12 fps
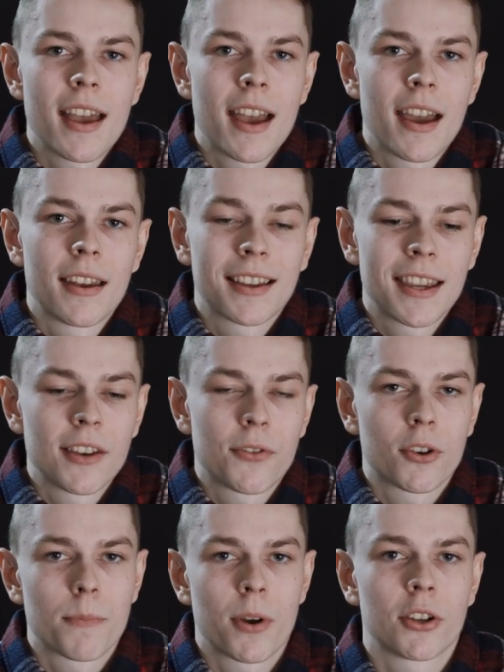And again, if
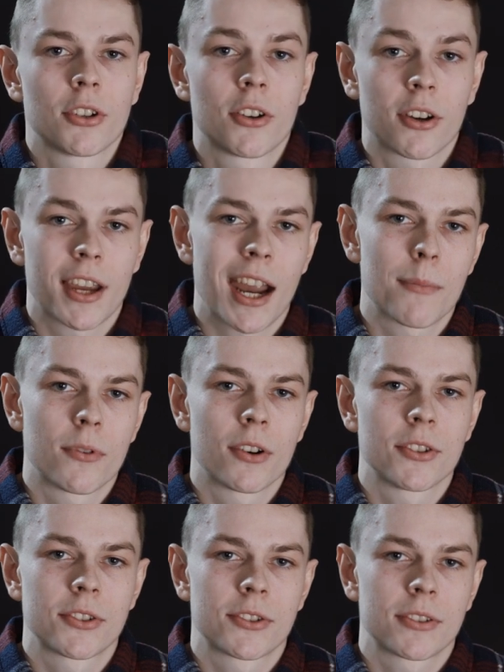you compare it to other
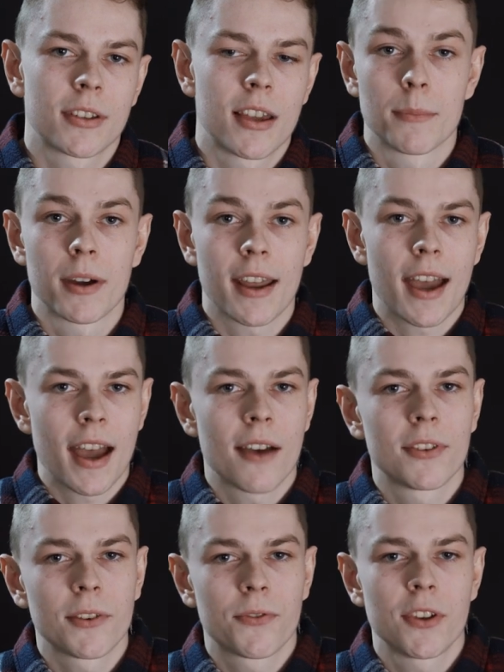cameras, they might
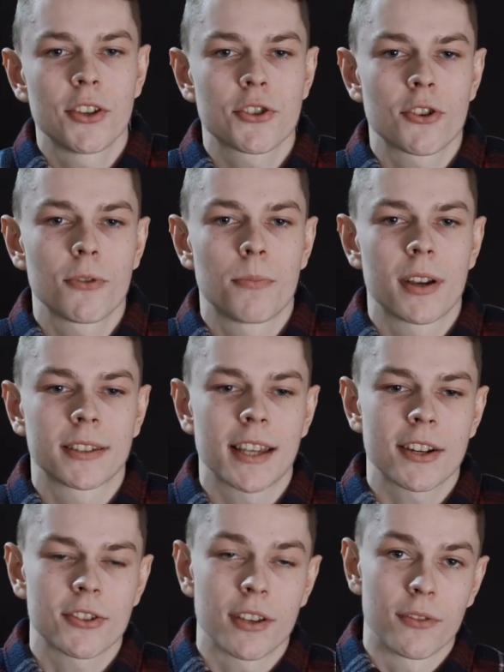have that feature, but it's
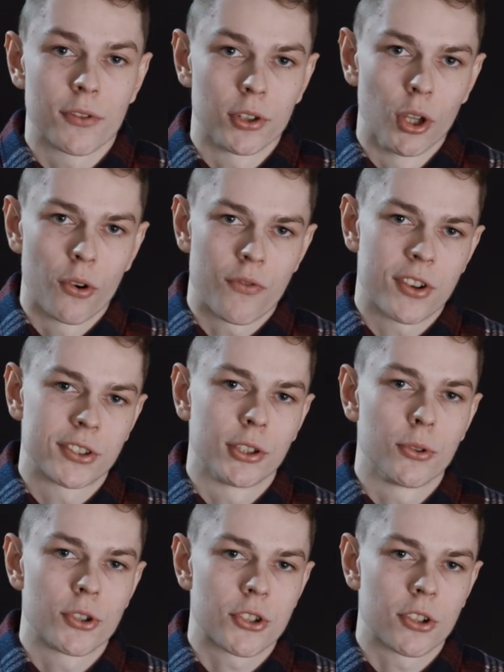actually even lower
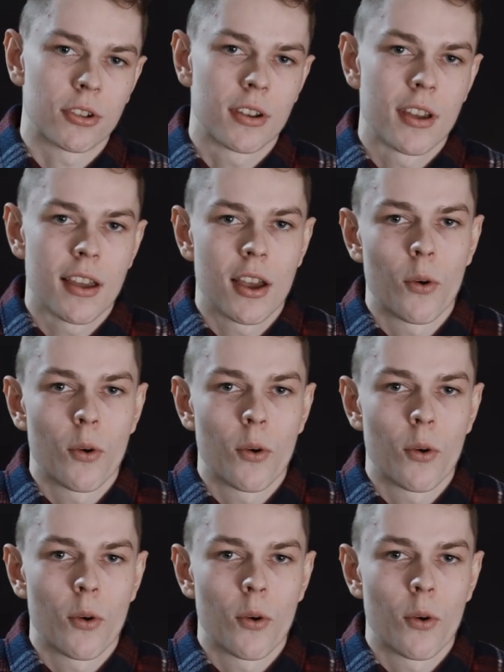resolution.